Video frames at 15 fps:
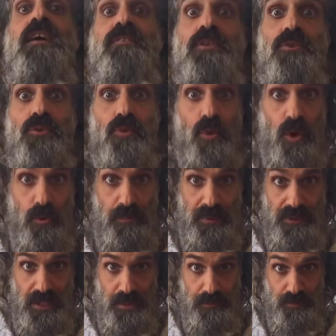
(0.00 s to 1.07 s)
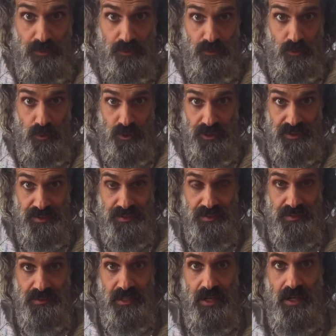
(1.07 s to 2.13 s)
and to open up towards the
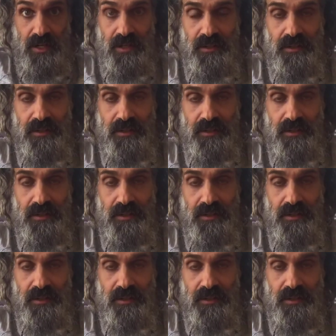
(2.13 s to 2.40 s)
sky.